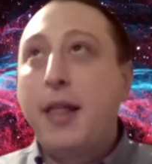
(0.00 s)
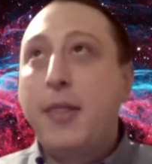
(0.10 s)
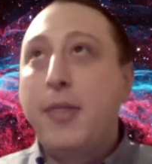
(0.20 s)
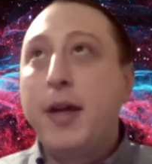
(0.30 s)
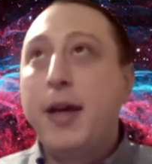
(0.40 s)

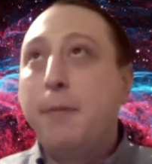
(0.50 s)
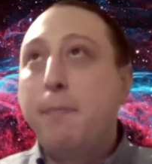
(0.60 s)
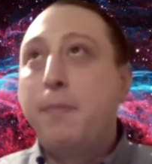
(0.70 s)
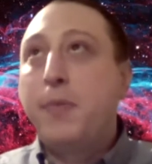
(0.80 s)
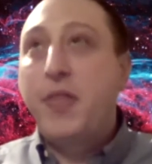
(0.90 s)
the
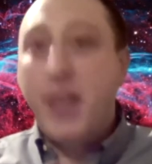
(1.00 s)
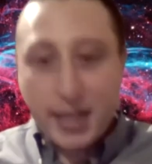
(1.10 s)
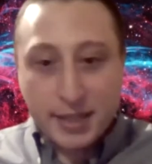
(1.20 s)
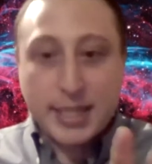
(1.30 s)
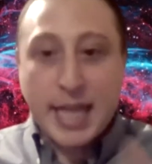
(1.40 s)

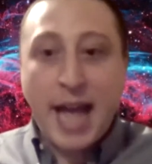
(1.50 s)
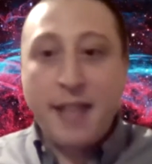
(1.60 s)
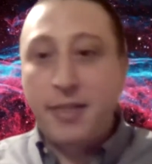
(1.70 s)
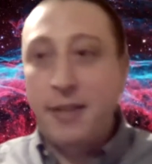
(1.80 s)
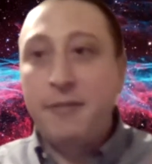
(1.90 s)
things that
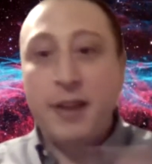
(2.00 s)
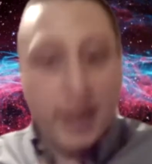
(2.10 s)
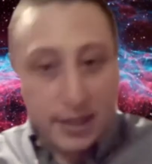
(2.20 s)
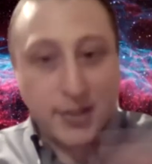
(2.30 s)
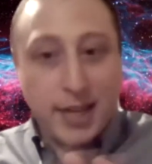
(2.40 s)
the
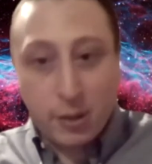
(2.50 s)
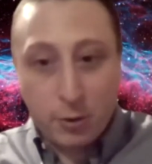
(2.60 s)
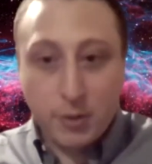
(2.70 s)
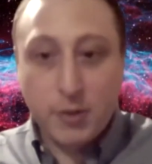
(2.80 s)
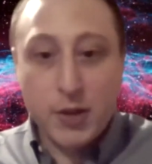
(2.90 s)
various
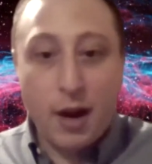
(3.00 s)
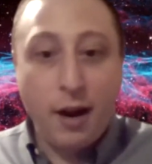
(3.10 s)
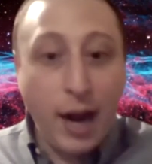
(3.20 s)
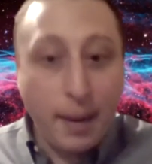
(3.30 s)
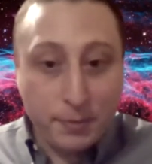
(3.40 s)
stakeholders are
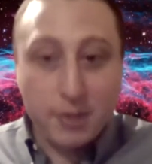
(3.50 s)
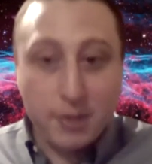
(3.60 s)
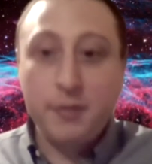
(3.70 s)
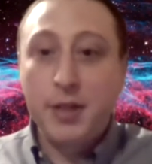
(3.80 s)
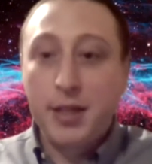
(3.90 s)
up
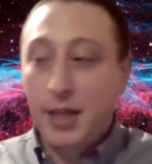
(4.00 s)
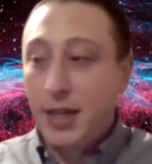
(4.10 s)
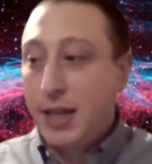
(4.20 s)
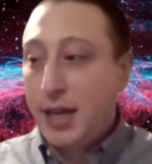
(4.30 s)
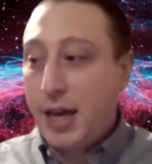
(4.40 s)
to,
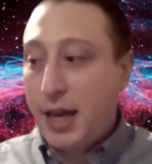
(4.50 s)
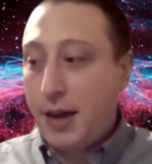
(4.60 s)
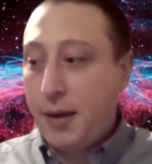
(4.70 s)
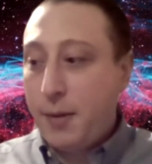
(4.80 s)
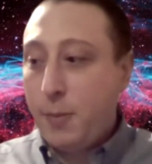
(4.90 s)

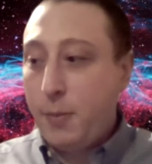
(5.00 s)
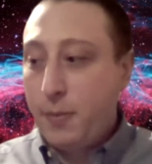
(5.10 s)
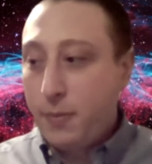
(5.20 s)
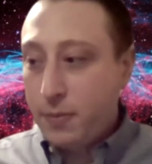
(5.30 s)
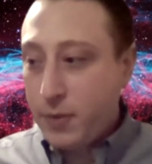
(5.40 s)
um,
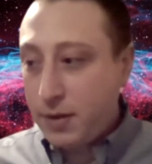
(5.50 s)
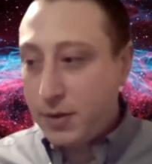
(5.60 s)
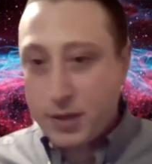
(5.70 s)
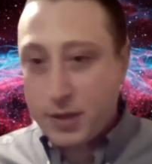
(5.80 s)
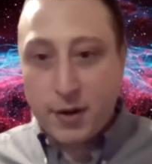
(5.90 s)
you know, as,
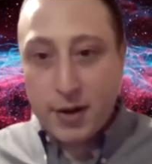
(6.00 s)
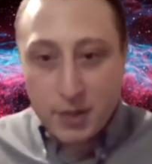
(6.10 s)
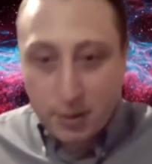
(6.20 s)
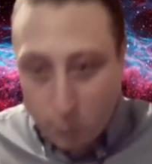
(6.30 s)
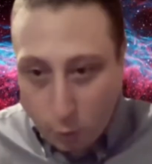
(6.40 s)
as far as you
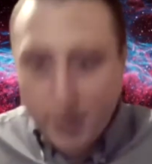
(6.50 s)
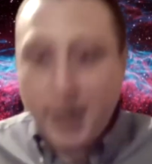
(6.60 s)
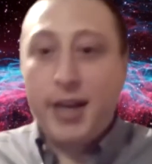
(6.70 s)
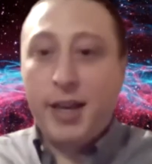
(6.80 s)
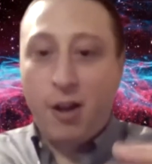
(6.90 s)
know,
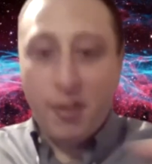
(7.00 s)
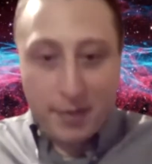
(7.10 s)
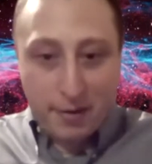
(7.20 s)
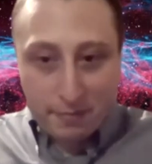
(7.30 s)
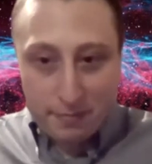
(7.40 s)
coordinating all of
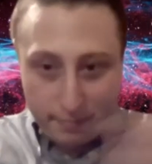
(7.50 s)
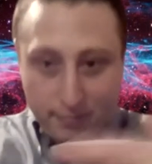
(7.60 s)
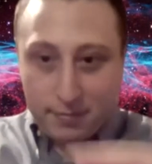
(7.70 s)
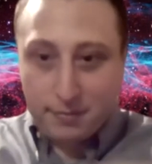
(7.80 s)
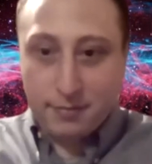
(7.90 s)
it
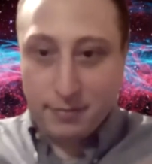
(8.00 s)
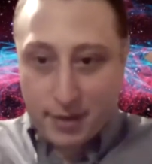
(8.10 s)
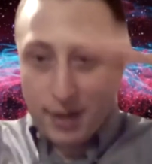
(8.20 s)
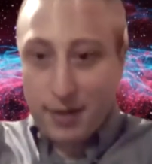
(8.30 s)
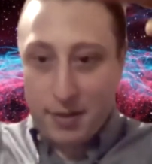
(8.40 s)

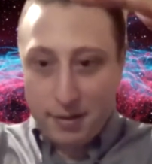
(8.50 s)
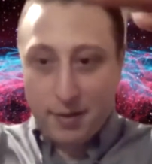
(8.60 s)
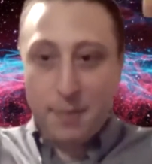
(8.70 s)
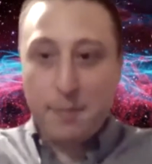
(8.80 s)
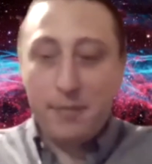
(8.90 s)
on the on
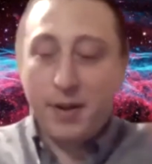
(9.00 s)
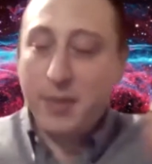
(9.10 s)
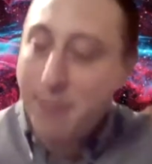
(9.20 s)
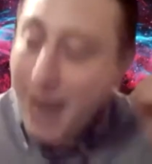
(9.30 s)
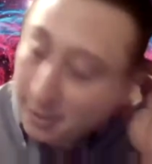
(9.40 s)
the on the
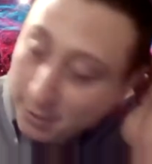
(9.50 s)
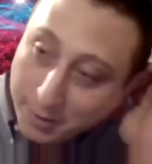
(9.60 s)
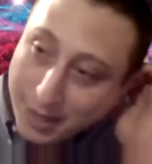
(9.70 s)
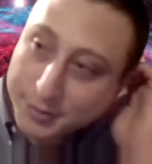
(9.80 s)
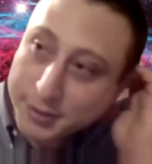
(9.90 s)
macro
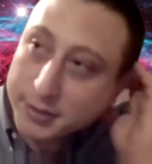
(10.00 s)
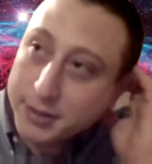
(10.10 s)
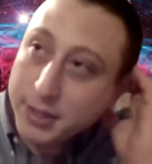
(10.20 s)
level.